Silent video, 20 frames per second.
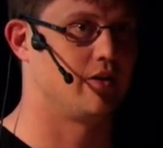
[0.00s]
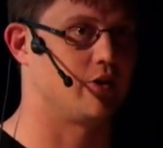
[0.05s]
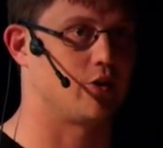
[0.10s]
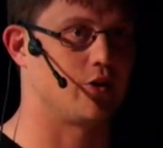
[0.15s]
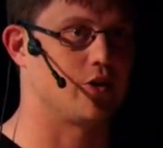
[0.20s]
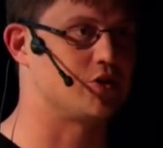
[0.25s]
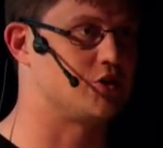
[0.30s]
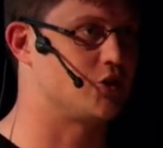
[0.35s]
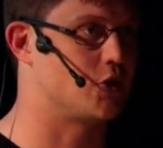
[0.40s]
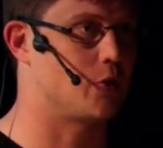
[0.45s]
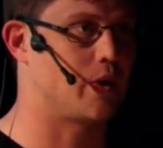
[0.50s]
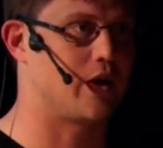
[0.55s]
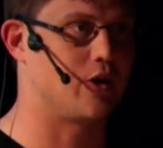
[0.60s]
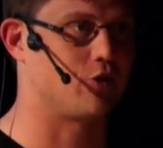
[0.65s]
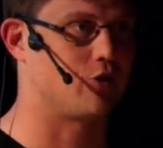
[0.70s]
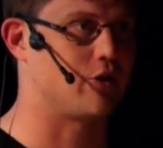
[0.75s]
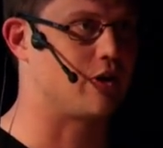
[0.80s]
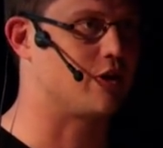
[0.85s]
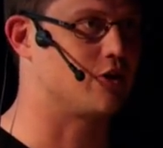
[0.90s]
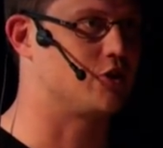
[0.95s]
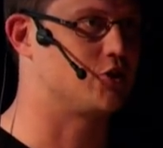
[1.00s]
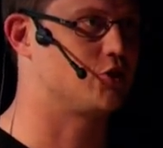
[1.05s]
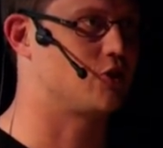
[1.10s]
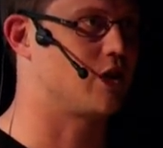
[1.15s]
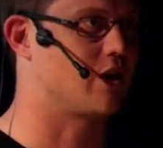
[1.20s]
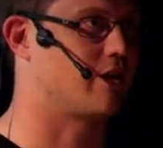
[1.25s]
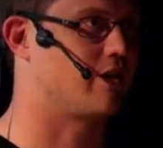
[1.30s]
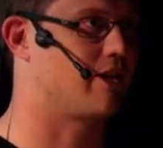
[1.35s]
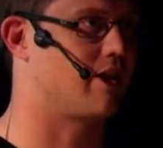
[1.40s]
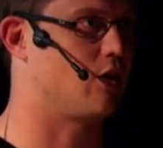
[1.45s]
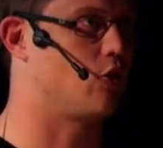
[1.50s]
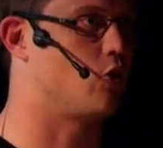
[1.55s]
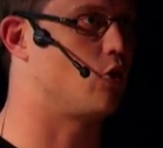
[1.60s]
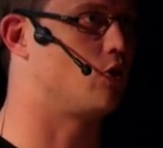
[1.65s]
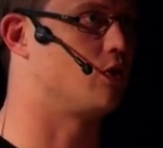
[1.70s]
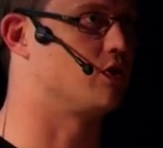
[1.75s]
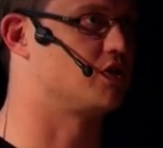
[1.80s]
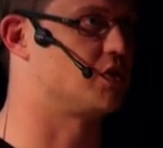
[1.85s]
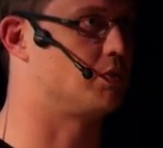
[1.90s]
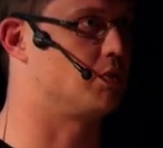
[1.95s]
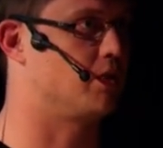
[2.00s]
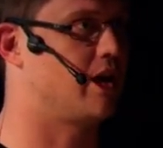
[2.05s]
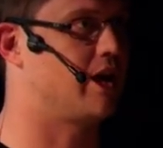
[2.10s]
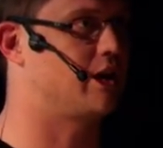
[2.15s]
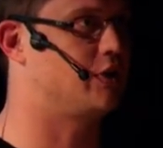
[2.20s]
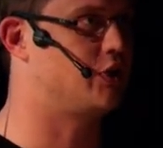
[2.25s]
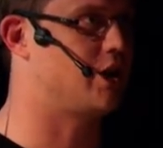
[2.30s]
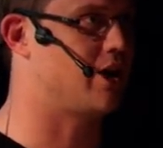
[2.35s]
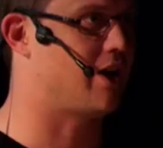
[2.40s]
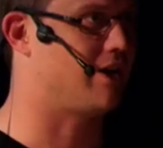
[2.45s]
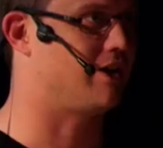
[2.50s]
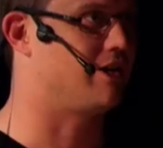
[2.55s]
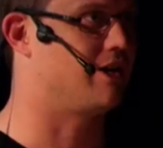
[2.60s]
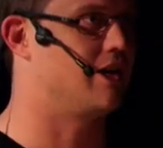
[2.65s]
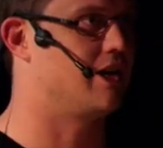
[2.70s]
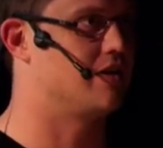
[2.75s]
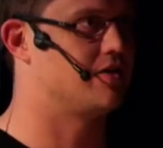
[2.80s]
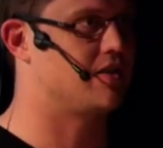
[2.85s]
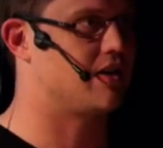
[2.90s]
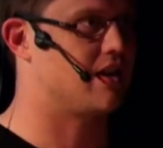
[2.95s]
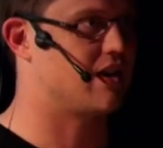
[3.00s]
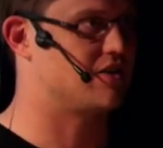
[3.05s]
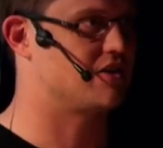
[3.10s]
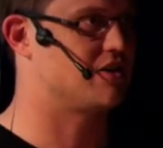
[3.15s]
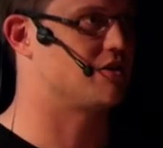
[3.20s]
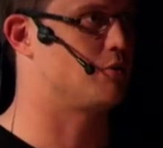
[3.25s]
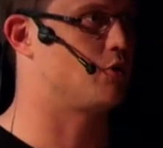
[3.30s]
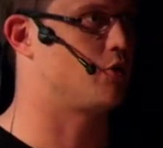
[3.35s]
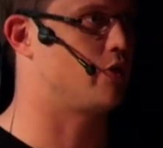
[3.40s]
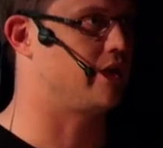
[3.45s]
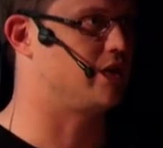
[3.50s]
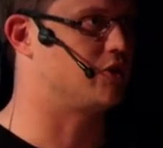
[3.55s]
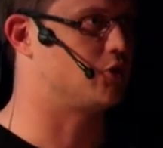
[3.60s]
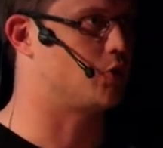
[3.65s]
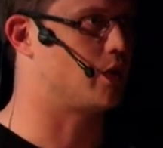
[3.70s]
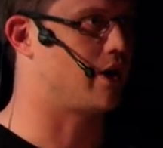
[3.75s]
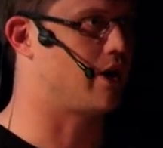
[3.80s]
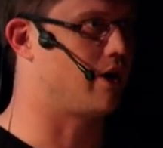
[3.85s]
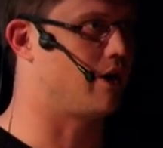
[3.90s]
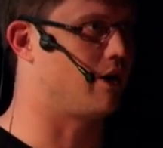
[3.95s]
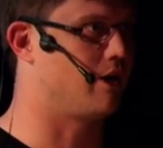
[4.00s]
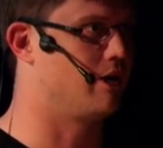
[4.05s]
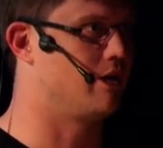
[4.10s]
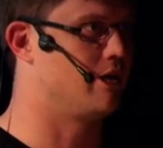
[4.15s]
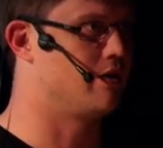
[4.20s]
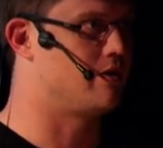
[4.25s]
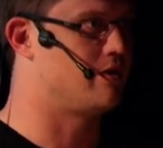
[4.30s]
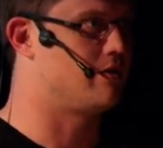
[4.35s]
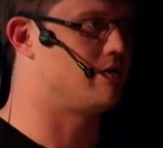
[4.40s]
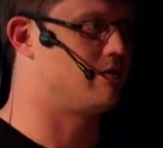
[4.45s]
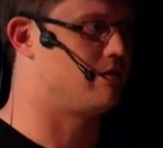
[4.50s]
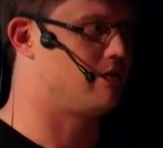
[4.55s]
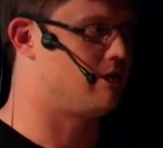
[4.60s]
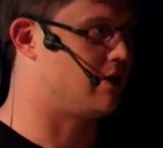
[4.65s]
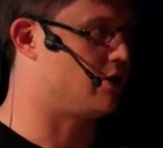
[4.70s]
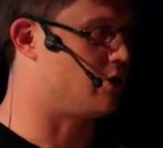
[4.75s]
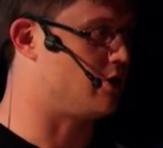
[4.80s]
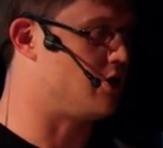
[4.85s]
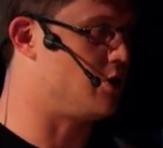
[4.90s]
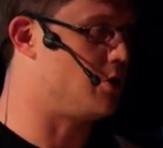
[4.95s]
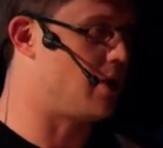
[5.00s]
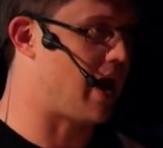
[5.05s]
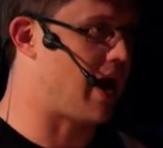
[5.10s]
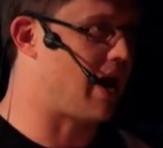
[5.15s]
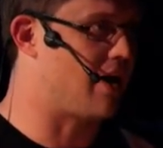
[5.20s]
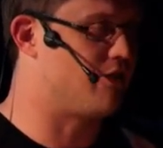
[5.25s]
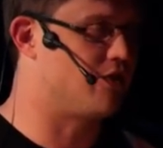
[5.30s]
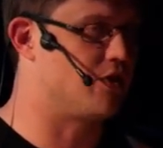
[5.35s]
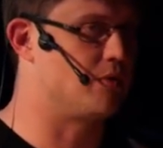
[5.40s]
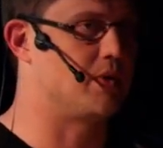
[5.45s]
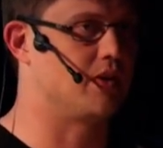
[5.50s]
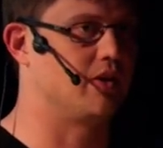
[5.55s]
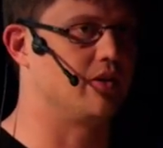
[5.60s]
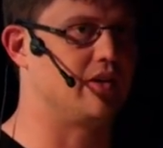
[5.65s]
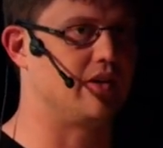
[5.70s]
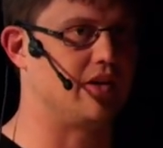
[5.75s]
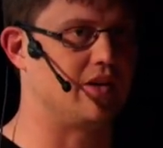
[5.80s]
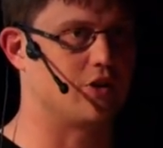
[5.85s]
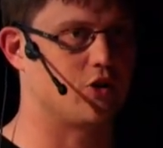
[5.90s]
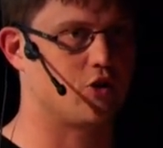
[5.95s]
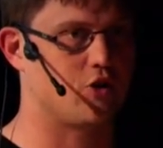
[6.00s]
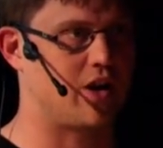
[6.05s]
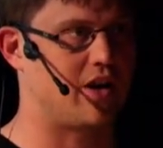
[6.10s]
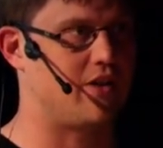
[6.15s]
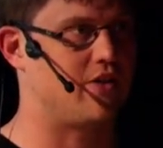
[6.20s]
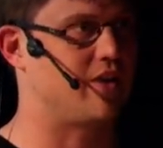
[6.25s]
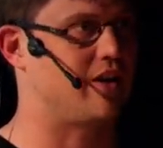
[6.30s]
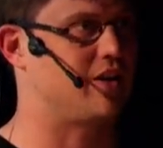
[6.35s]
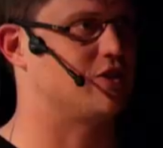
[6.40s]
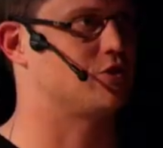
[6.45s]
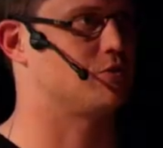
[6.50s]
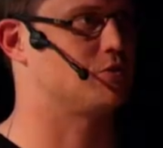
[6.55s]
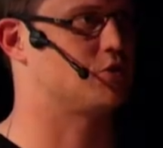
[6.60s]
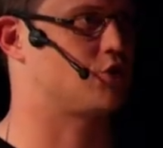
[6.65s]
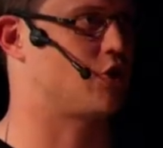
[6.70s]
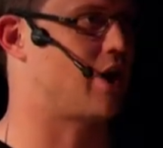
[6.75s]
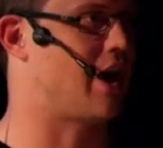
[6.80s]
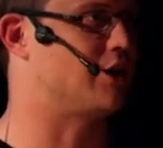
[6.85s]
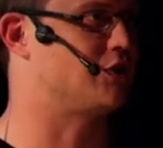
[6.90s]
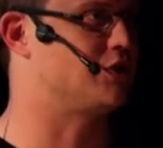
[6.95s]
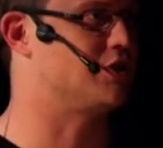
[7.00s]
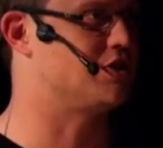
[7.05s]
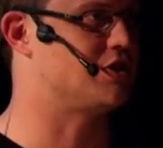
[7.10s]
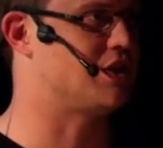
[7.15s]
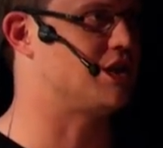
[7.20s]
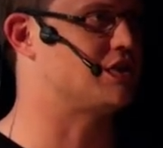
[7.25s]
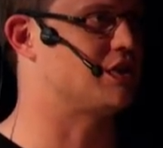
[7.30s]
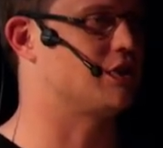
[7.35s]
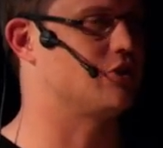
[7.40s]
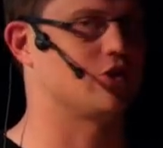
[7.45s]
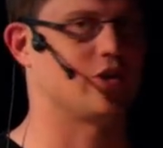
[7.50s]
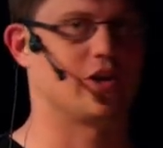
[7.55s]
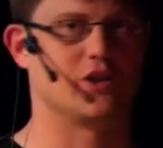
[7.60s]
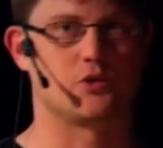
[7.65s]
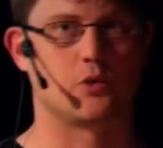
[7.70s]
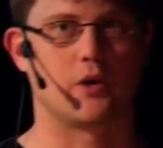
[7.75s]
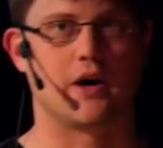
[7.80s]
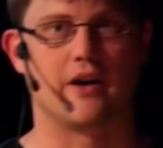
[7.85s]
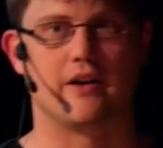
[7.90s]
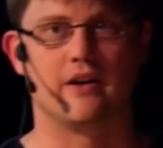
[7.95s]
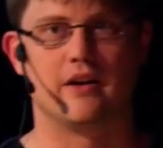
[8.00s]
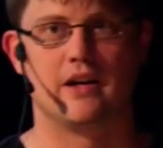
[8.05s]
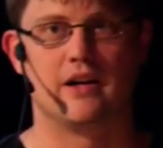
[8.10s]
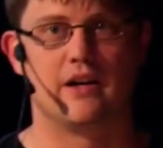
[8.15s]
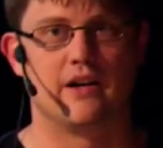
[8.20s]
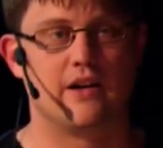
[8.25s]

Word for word: there is no way to reconstruct that whole supply chain to get to the point where you know you have the ability to create things from scratch in a decentralized way.